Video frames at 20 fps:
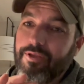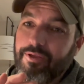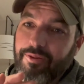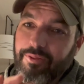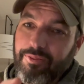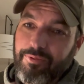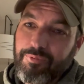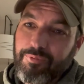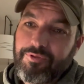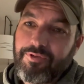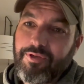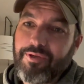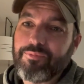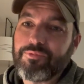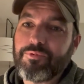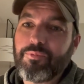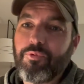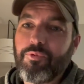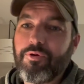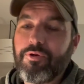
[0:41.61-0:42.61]
3
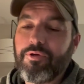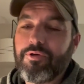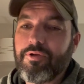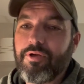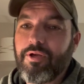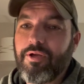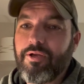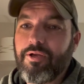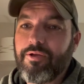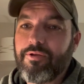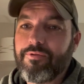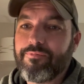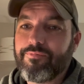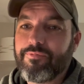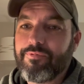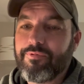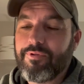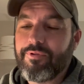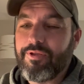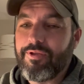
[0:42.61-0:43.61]
times more
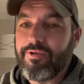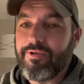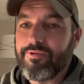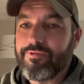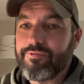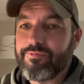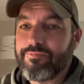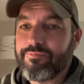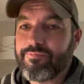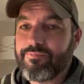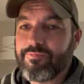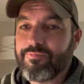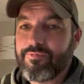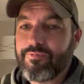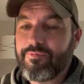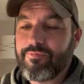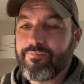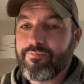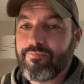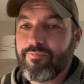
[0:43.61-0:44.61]

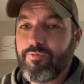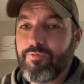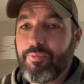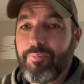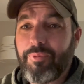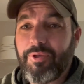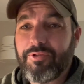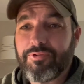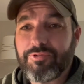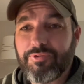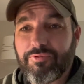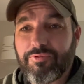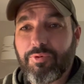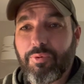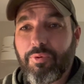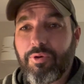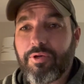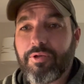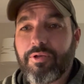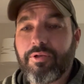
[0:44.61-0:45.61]
foot-pounds of
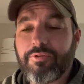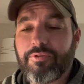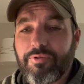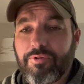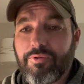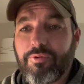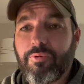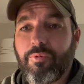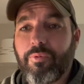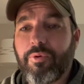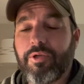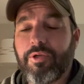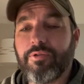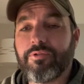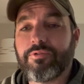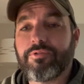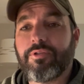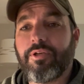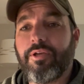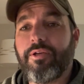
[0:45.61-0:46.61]
torque to the
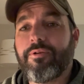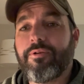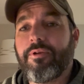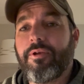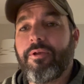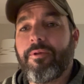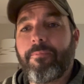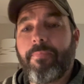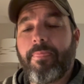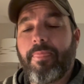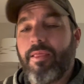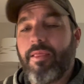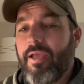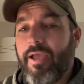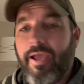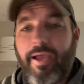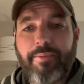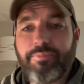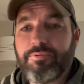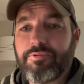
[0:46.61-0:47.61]
wheels. Okay,
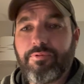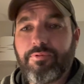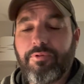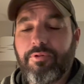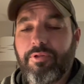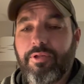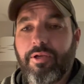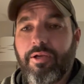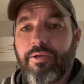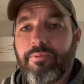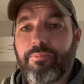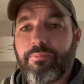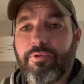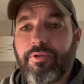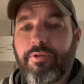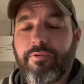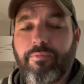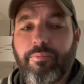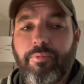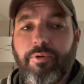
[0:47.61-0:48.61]
absolutely
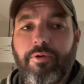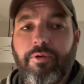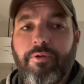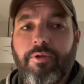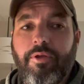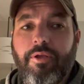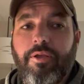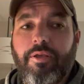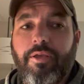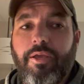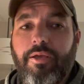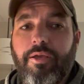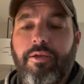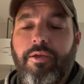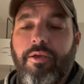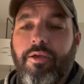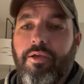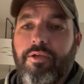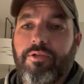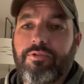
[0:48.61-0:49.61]
unbelievable. Okay,
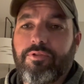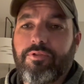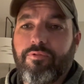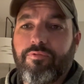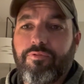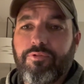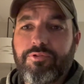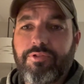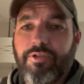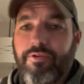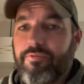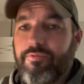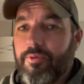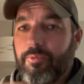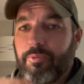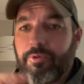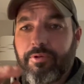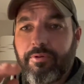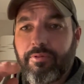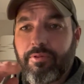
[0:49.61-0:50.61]
so first off, I
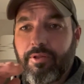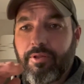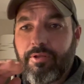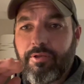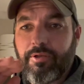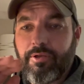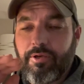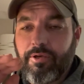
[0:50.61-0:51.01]
want to thank